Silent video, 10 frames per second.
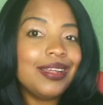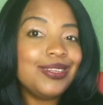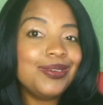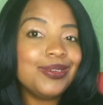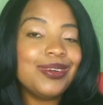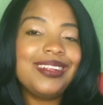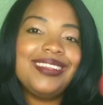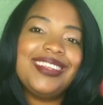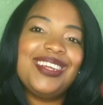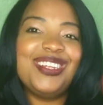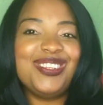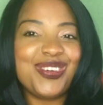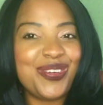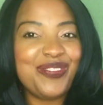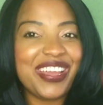as usual,
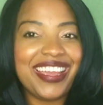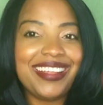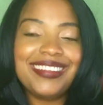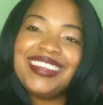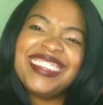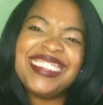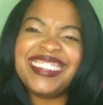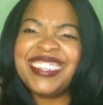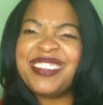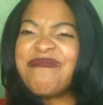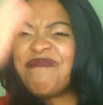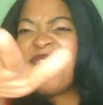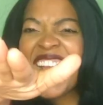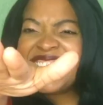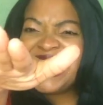don't forget to
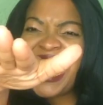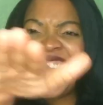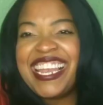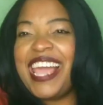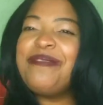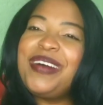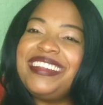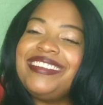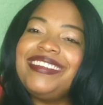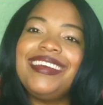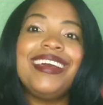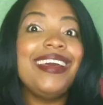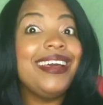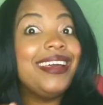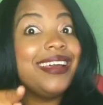smash that like button,
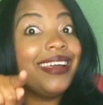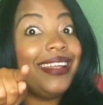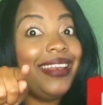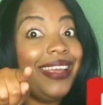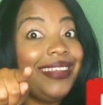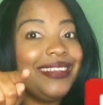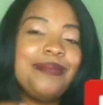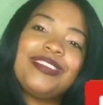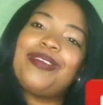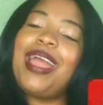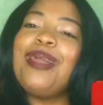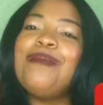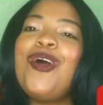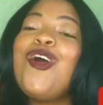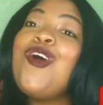click
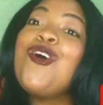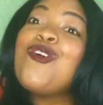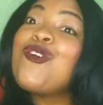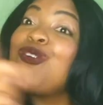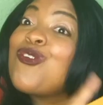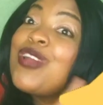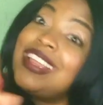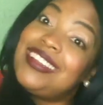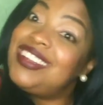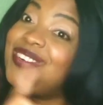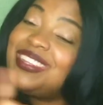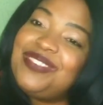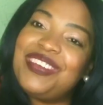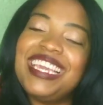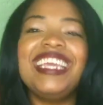subscribe, ring the
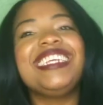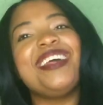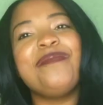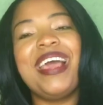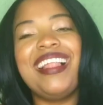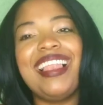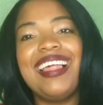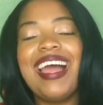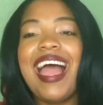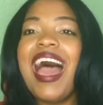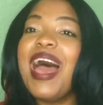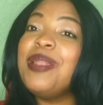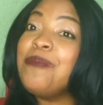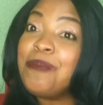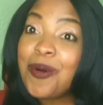notification bell,
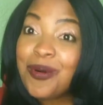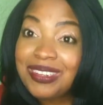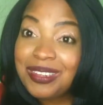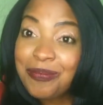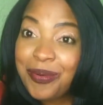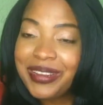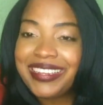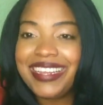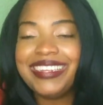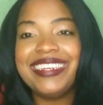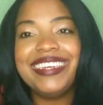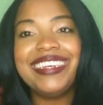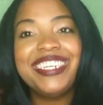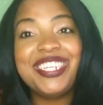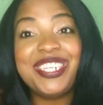and most important,
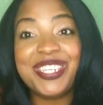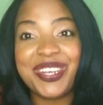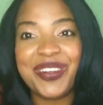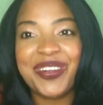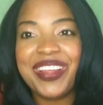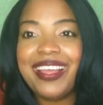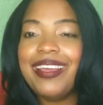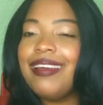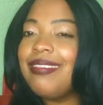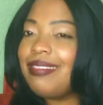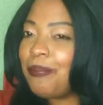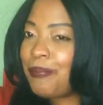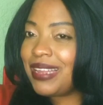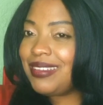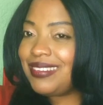share.
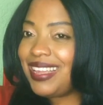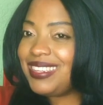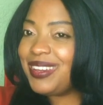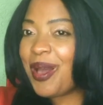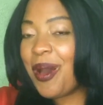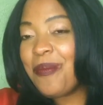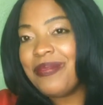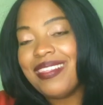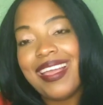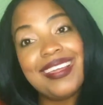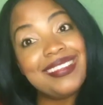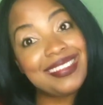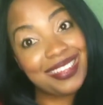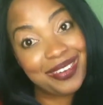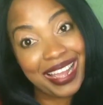The best is yet to come.
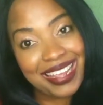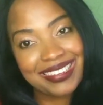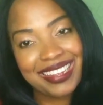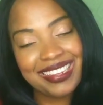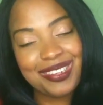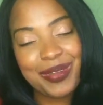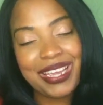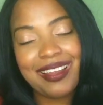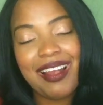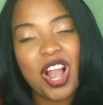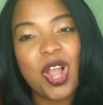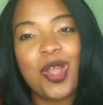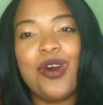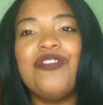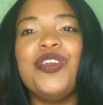See you guys next week.
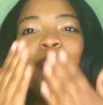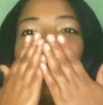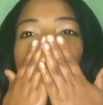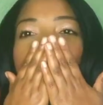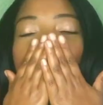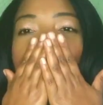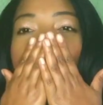Love you.